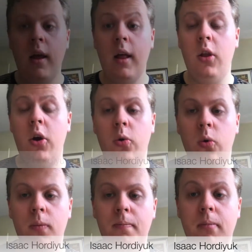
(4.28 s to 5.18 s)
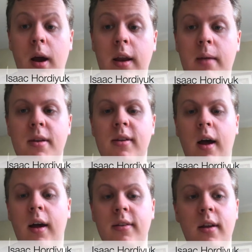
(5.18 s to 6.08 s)
Hello, my name is
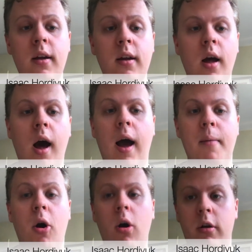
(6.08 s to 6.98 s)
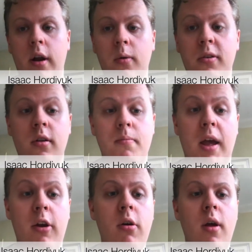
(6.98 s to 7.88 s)
Isaac. I'm a Heart House
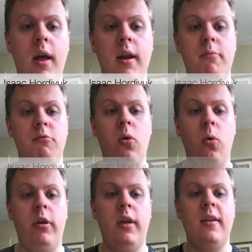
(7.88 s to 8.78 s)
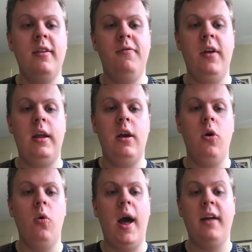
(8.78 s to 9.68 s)
debater, and I'm recording this
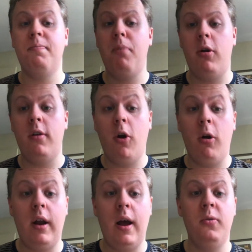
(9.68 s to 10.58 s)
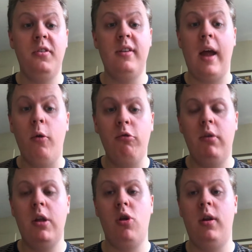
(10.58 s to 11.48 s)
video as part of Heart House's
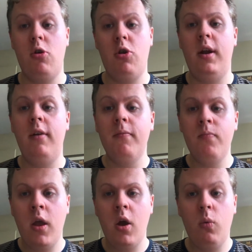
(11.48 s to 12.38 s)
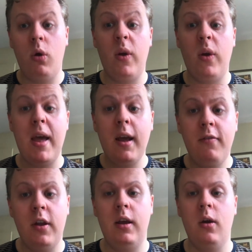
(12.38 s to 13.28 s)
outreach initiative, where we make
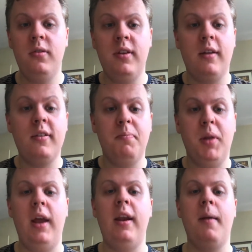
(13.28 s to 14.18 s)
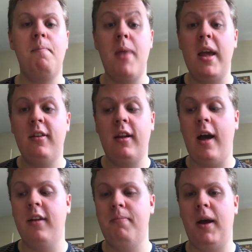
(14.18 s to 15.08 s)
videos explaining basic
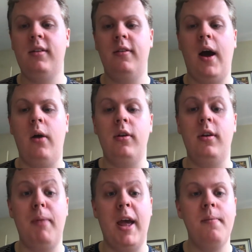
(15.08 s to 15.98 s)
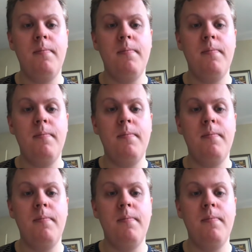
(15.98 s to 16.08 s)
aspects of how to debate.